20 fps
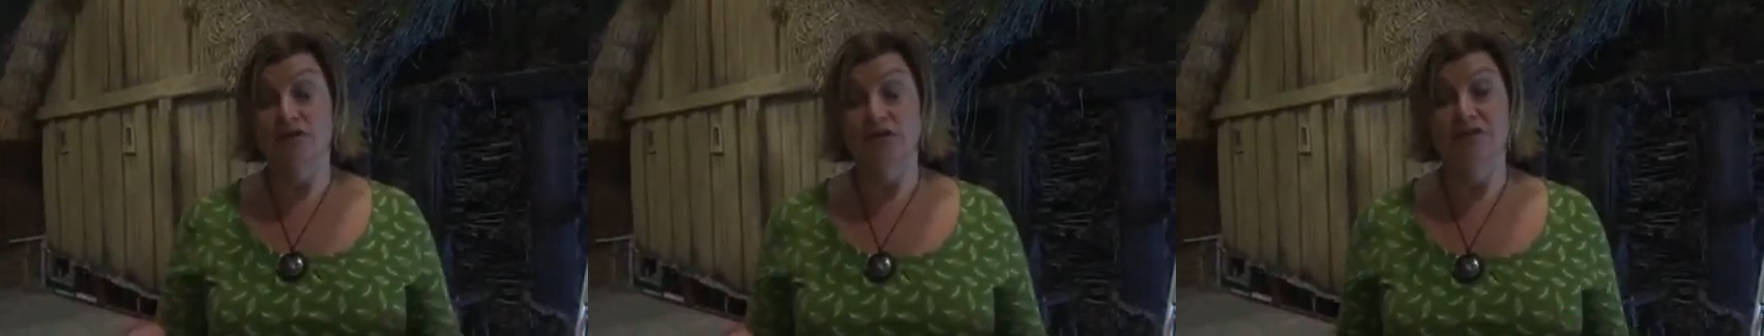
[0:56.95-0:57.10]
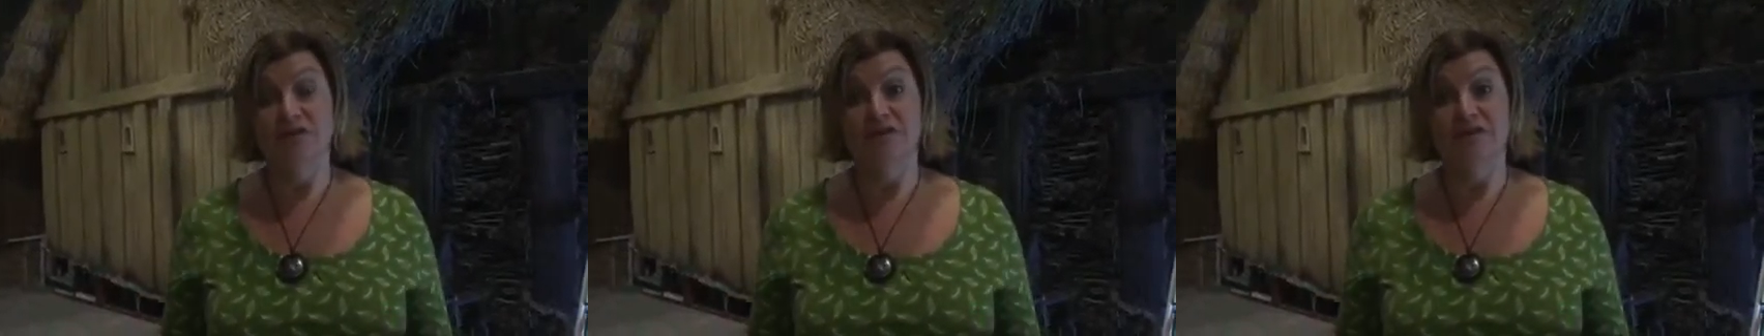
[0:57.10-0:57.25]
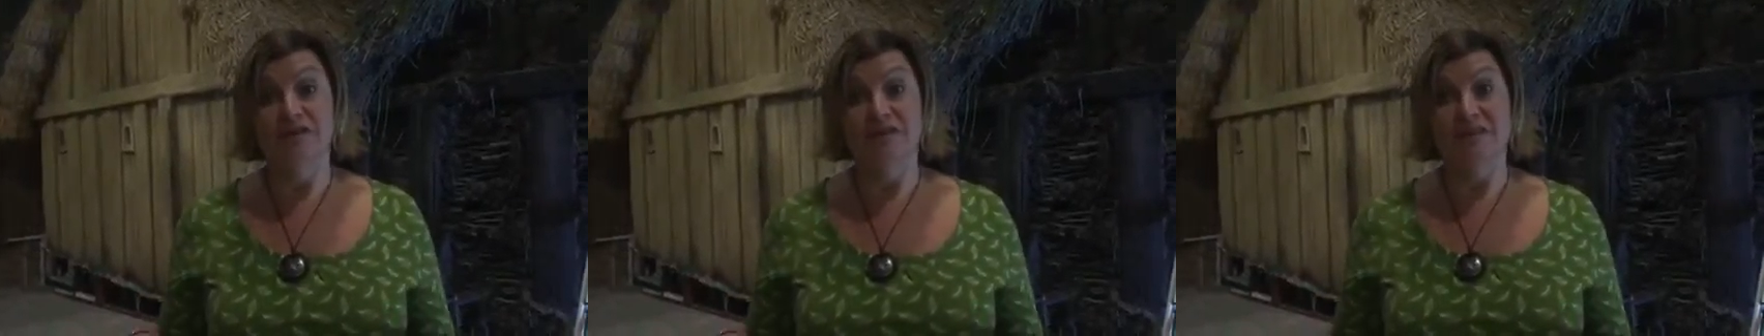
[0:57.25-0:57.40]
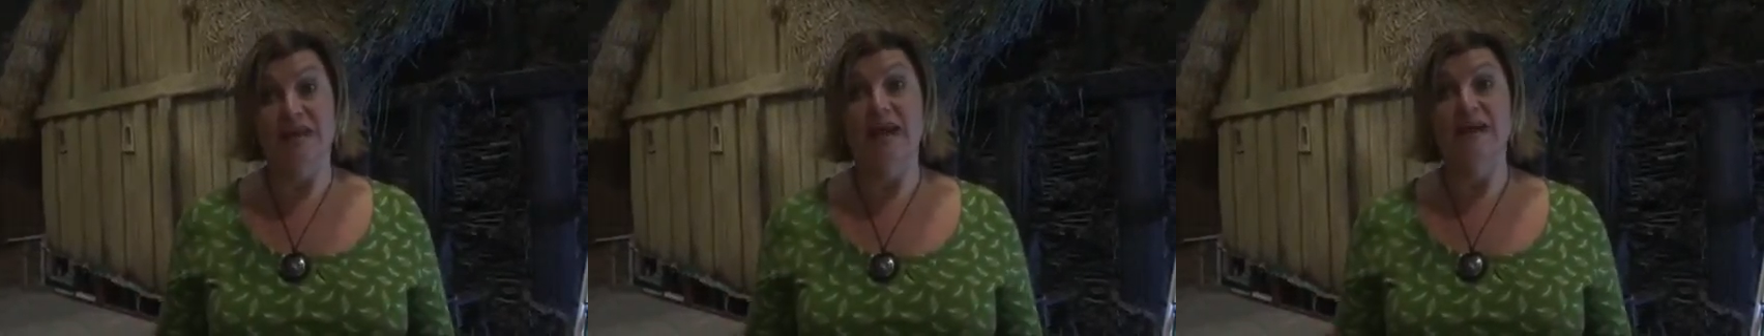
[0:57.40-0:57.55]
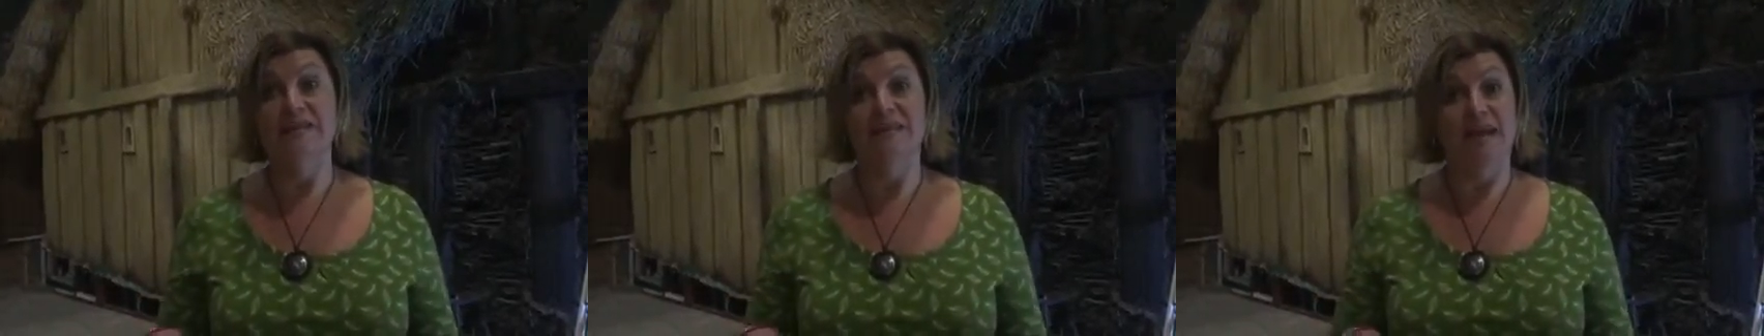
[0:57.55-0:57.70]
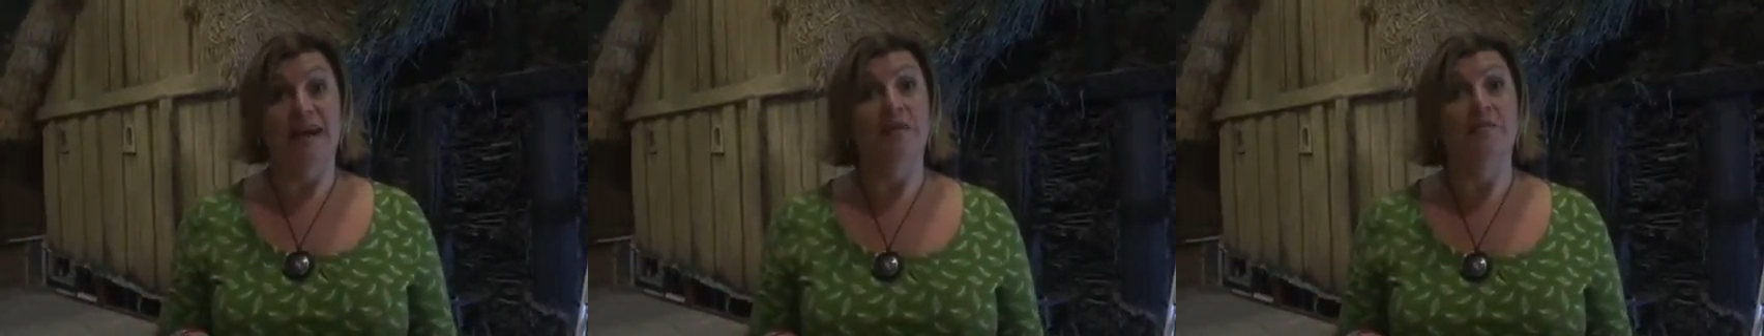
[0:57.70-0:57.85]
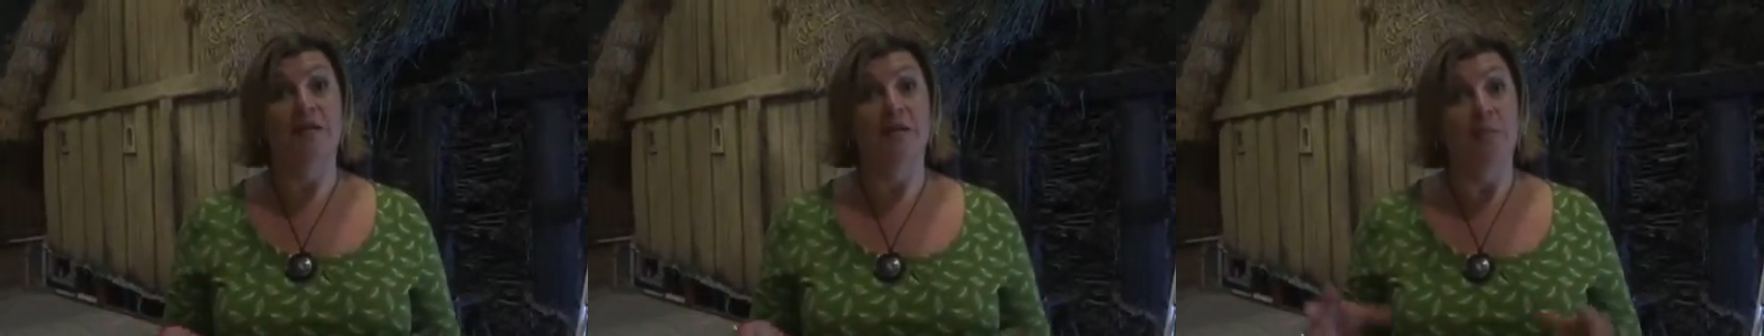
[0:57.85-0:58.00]
just the set
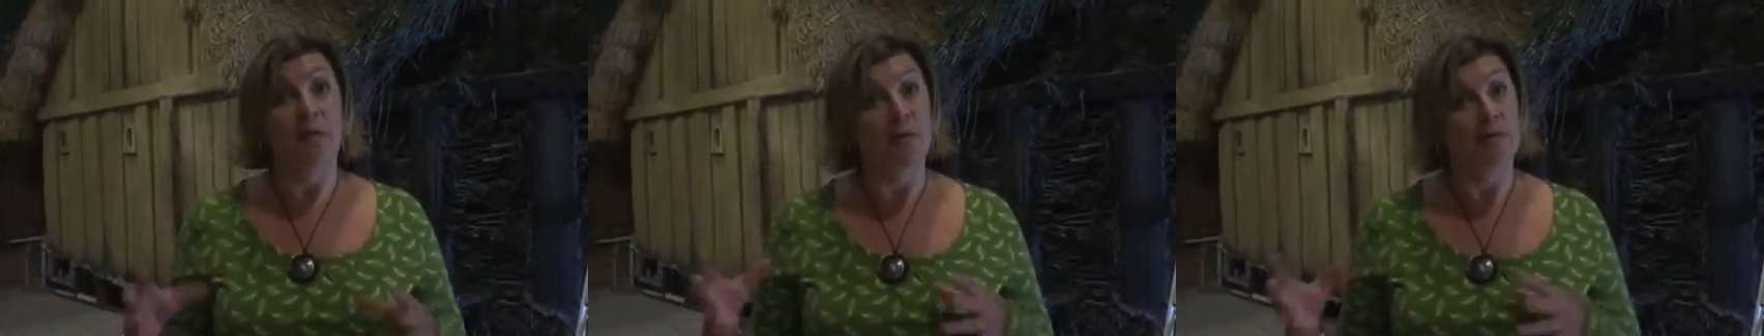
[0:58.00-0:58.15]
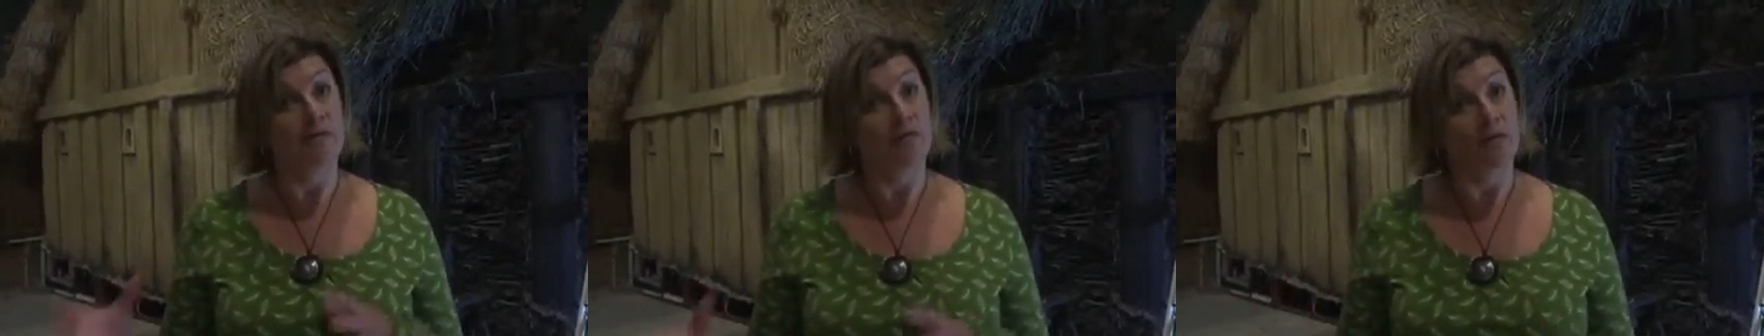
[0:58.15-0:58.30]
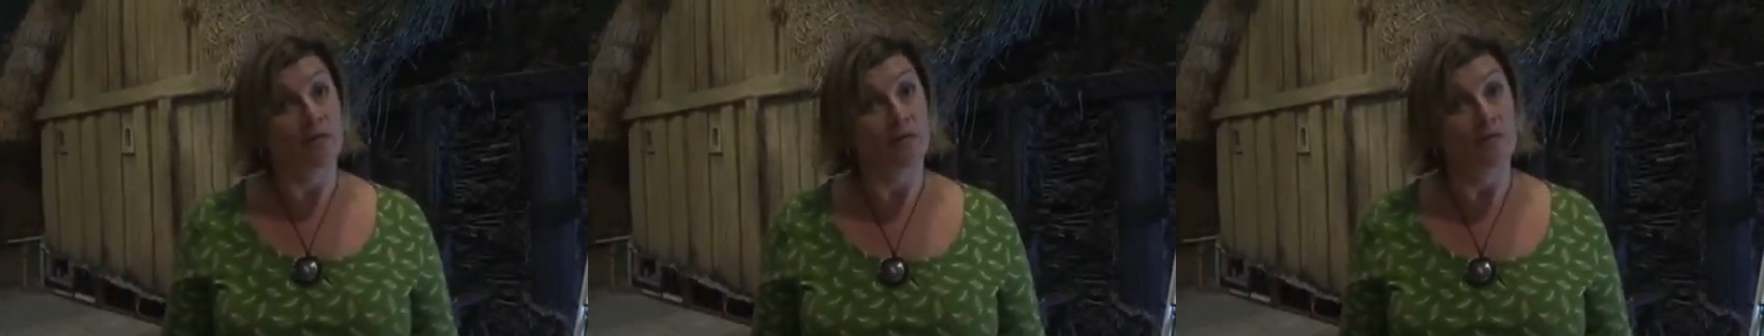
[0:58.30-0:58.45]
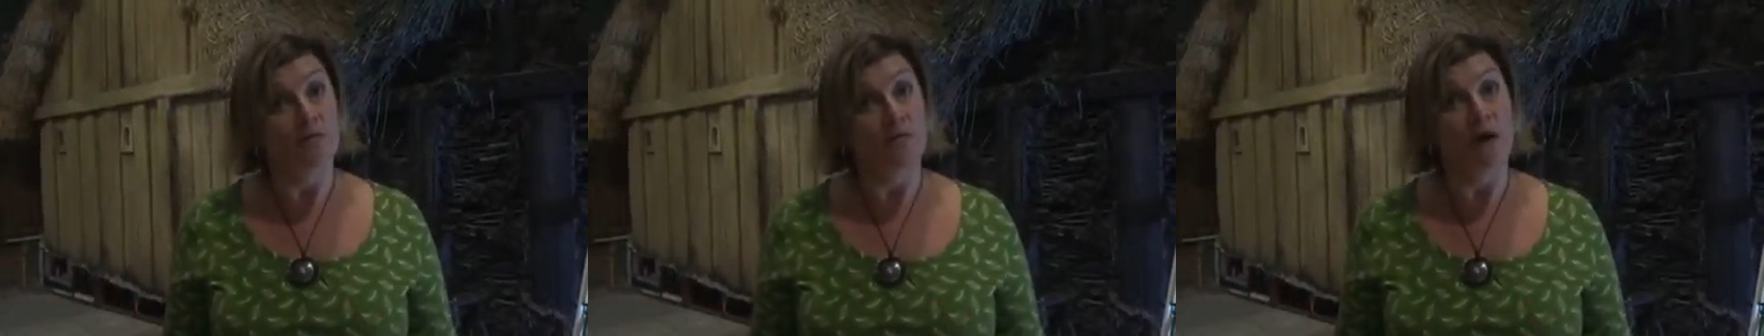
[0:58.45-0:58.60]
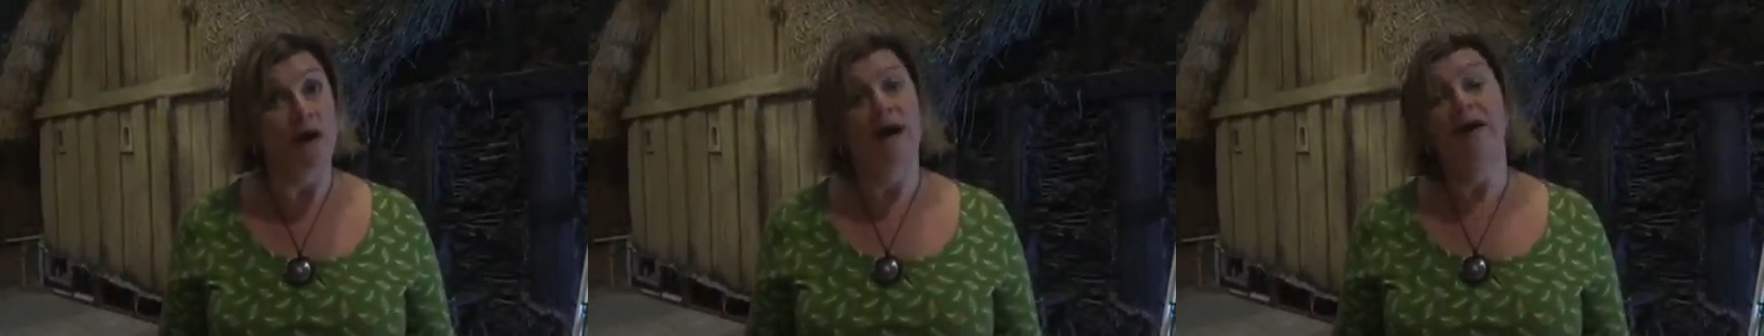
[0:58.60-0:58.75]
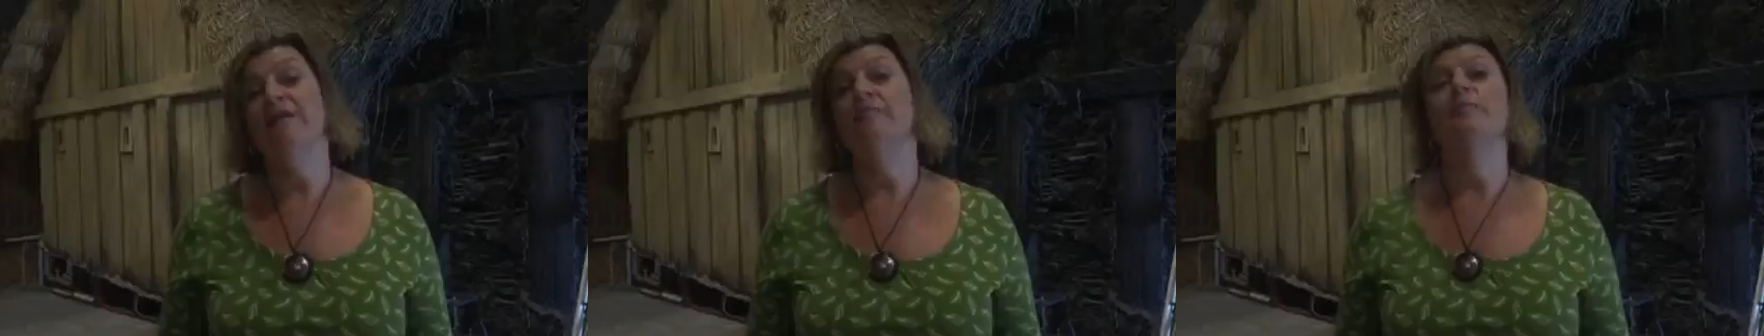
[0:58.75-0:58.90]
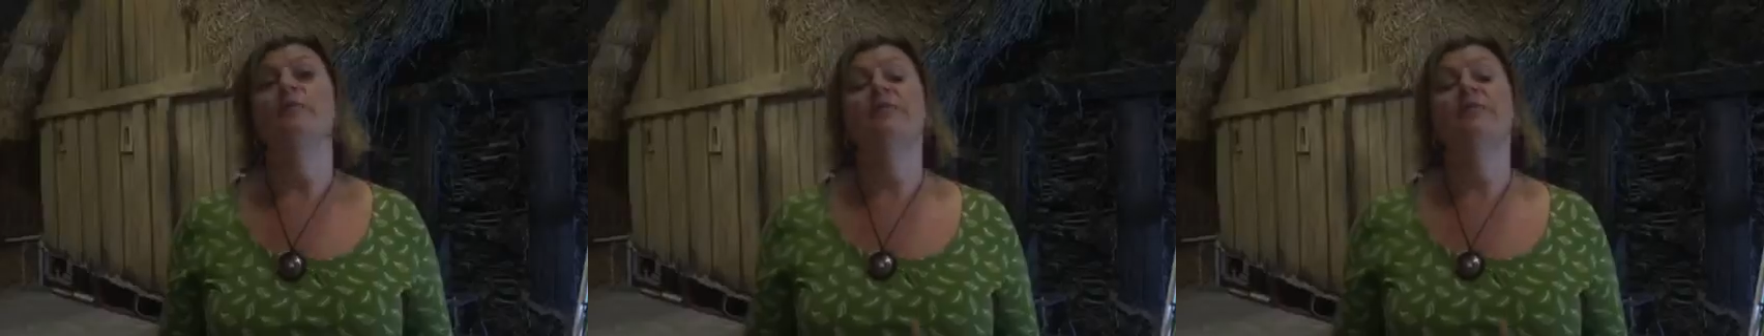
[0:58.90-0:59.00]
area where we've got the ride,